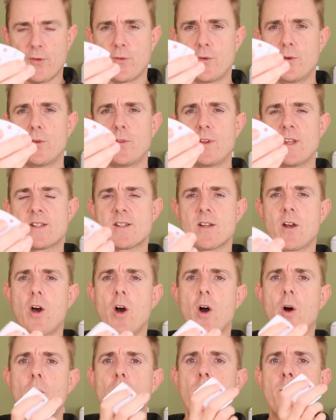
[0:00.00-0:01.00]
through this
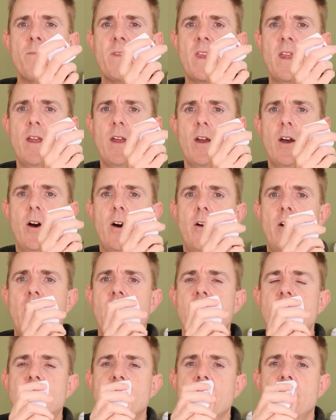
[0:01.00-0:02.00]
hole. All
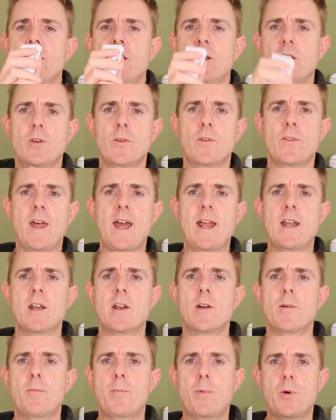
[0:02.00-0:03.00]
right, you
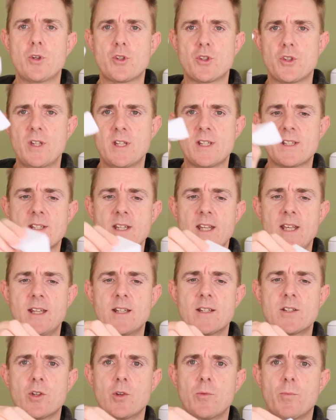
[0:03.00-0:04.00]
then push this
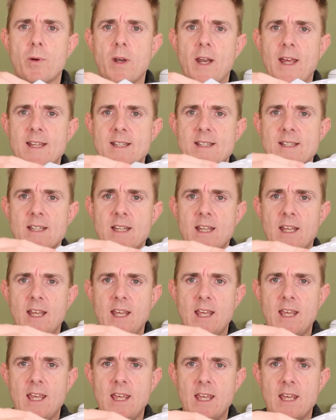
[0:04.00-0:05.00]
into place
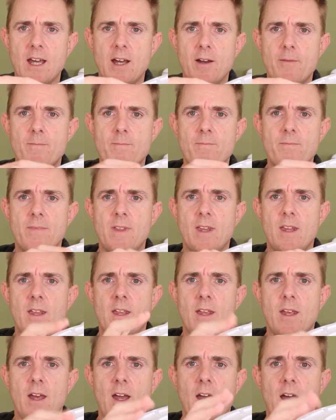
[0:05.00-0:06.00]
here,
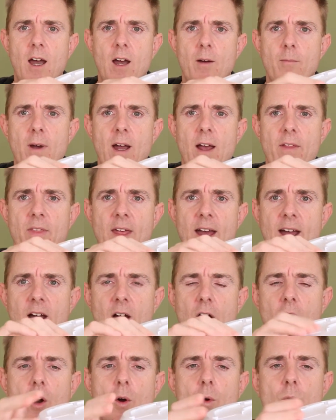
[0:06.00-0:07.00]
um, and that
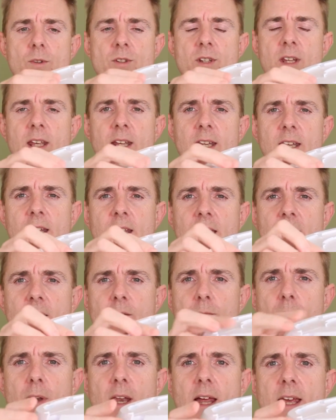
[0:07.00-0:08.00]
holds it
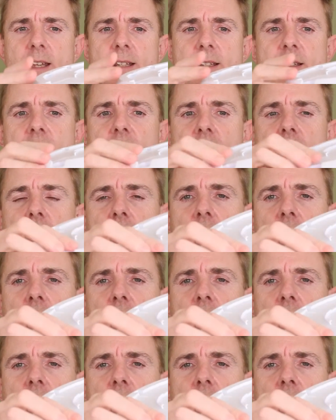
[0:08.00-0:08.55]
in place.